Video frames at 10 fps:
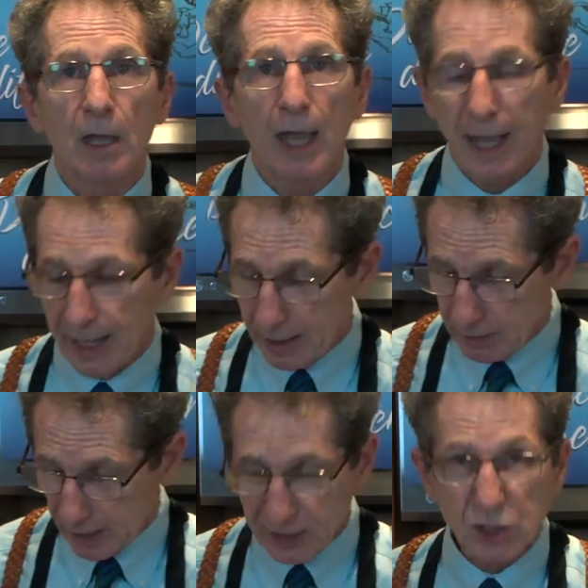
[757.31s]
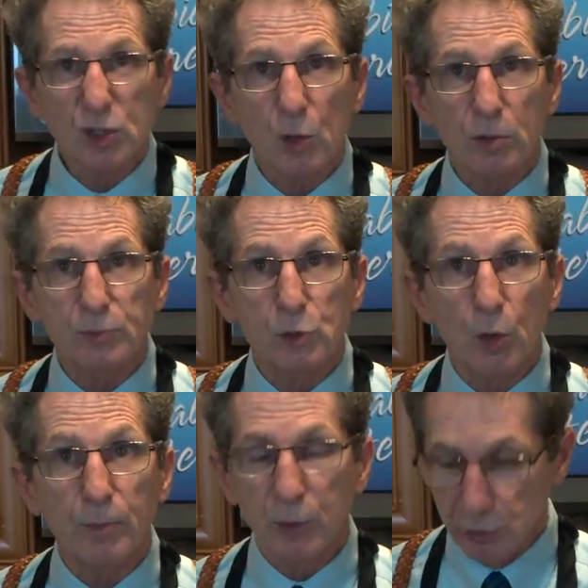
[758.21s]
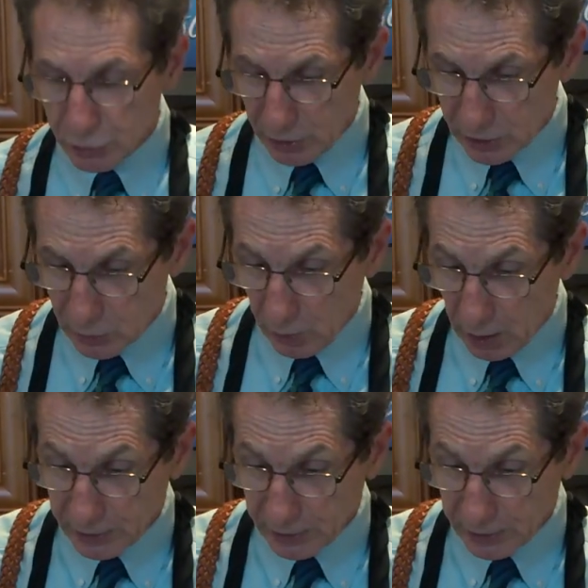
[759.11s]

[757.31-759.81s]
and I just don't absorb nutrients well.